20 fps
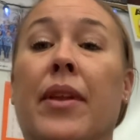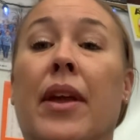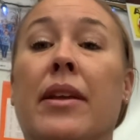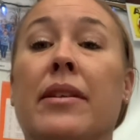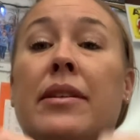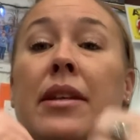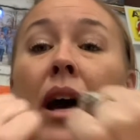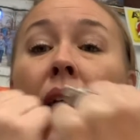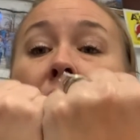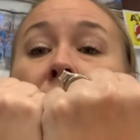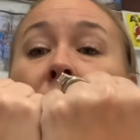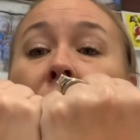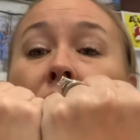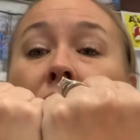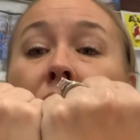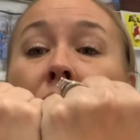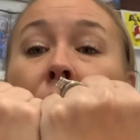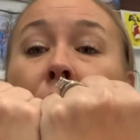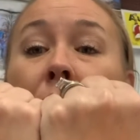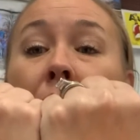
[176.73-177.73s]

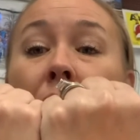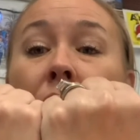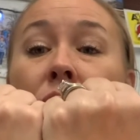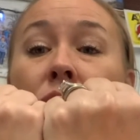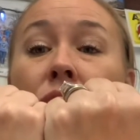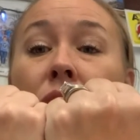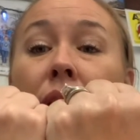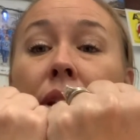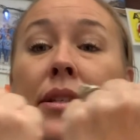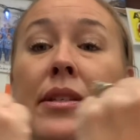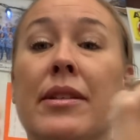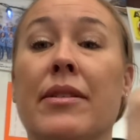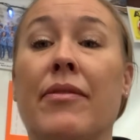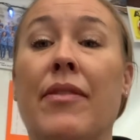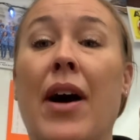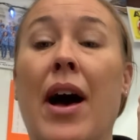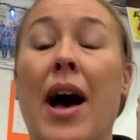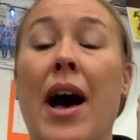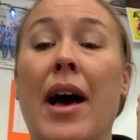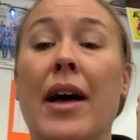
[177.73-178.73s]
Divergent boundaries
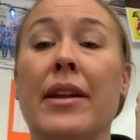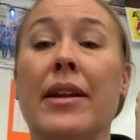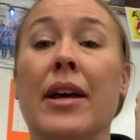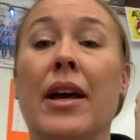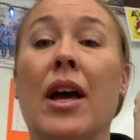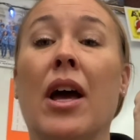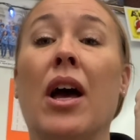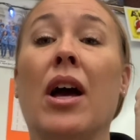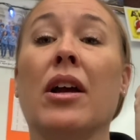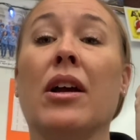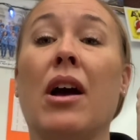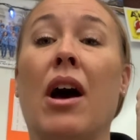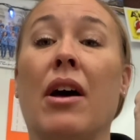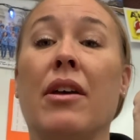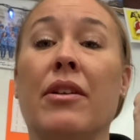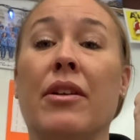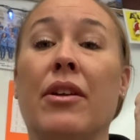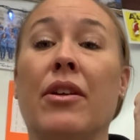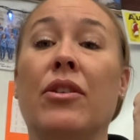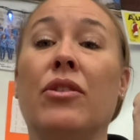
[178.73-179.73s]
divide.
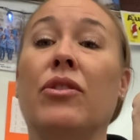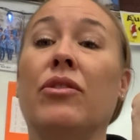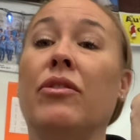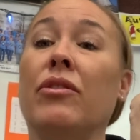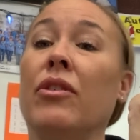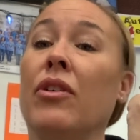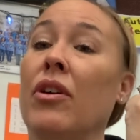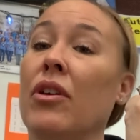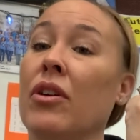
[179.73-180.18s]
Continental,